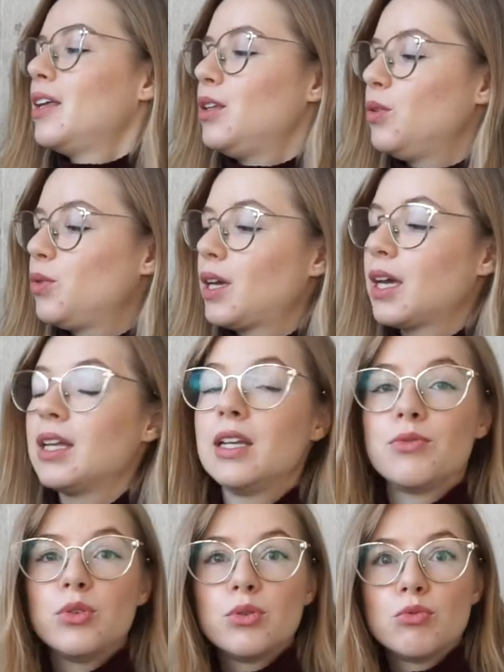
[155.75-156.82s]
You can,
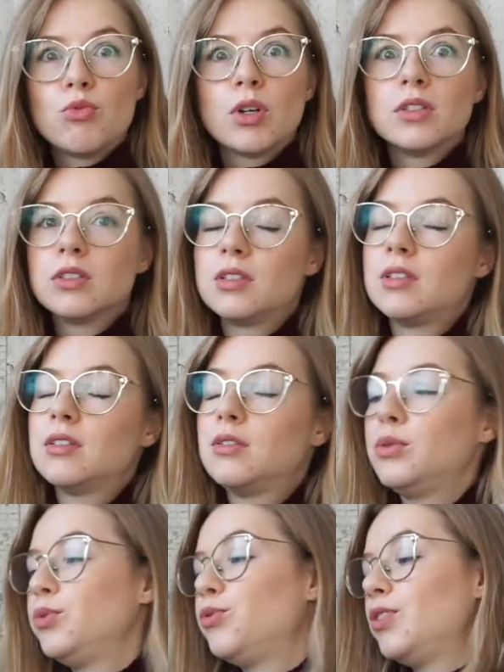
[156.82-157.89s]
if you wanted
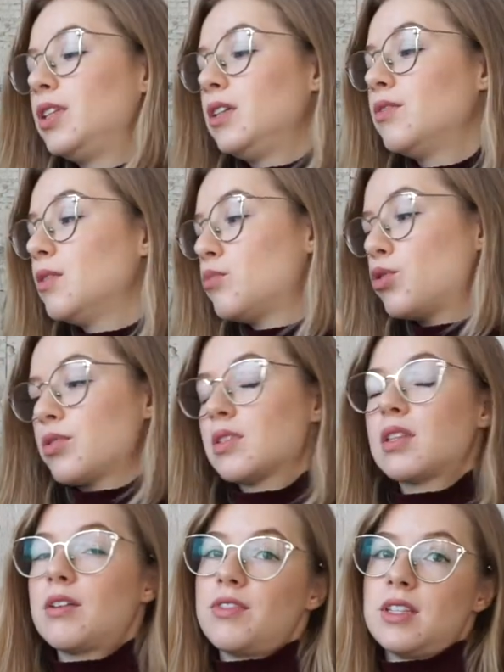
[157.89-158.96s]
to fit even more
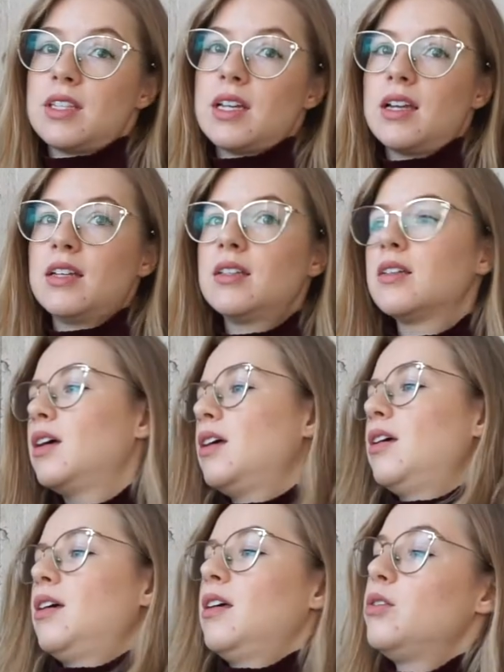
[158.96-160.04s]
stuff inside,
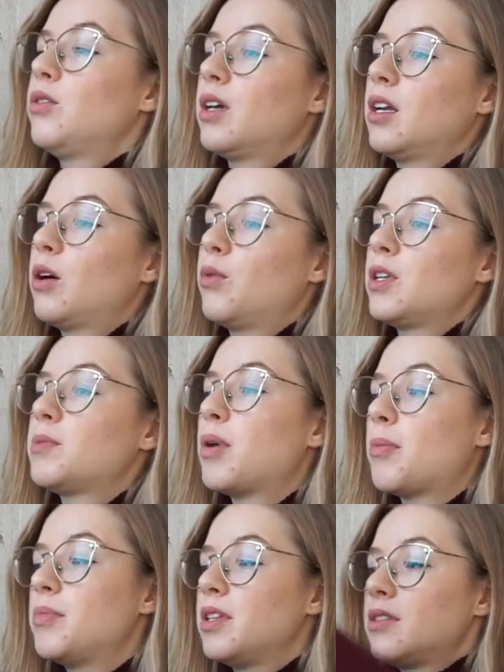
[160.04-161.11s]
you can always
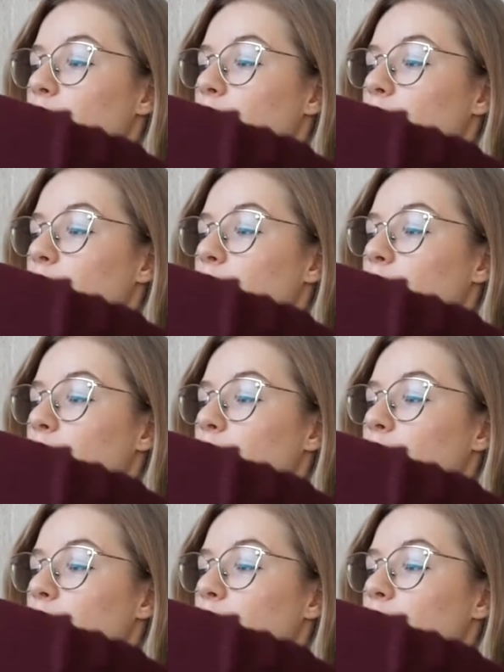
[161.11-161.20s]
pop this